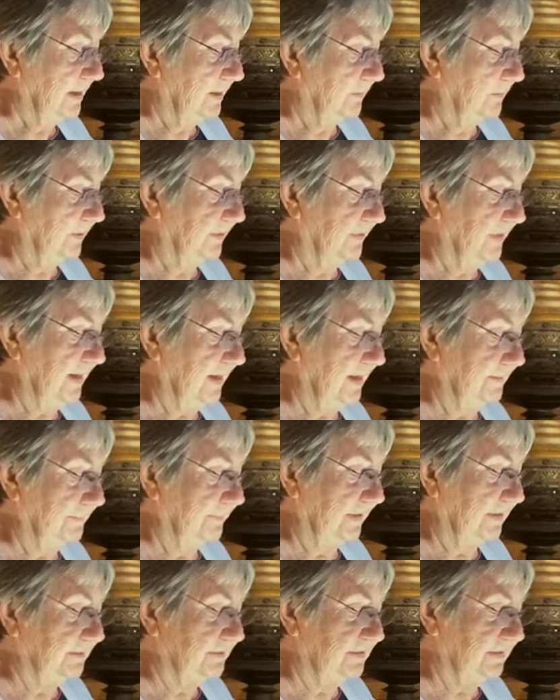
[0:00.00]
where they had
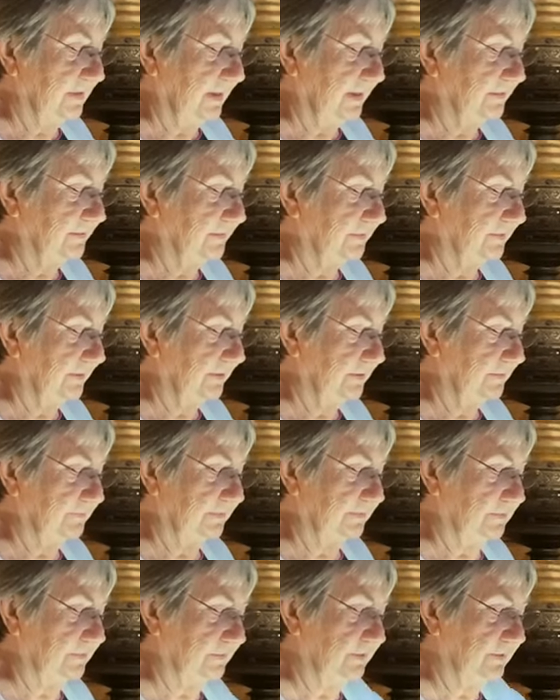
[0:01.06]
met together in
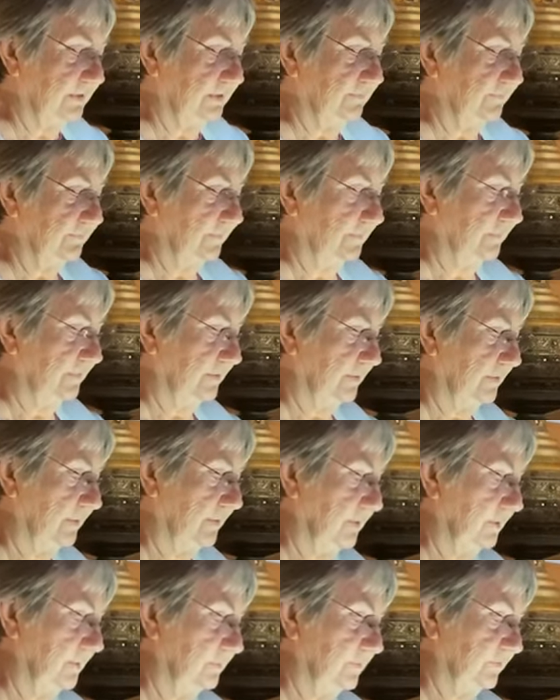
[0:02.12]
returning from their
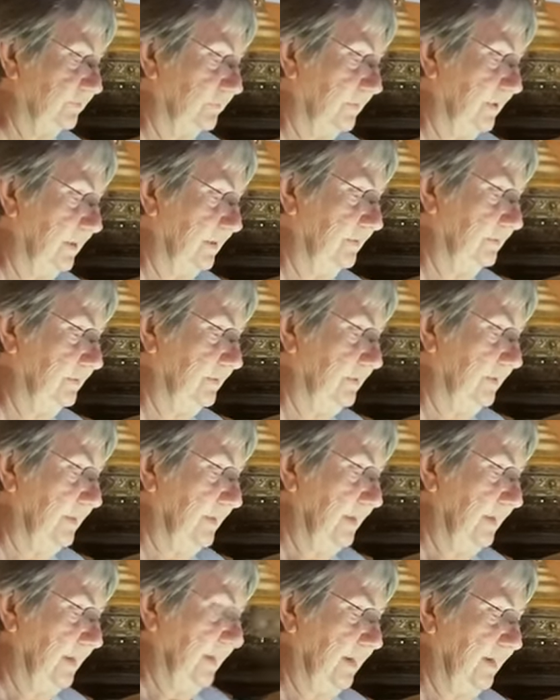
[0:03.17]
alms round
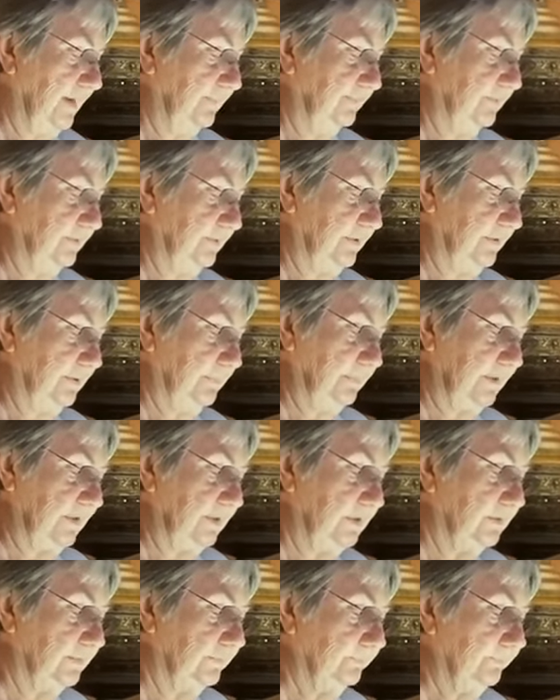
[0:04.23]
after their
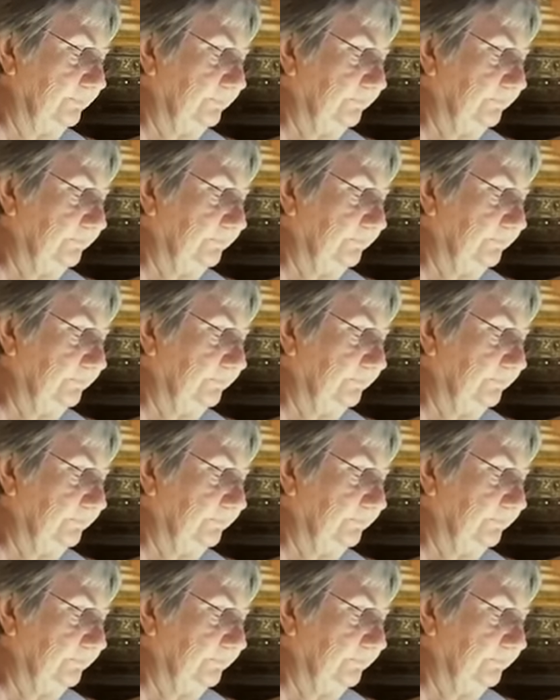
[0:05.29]
meal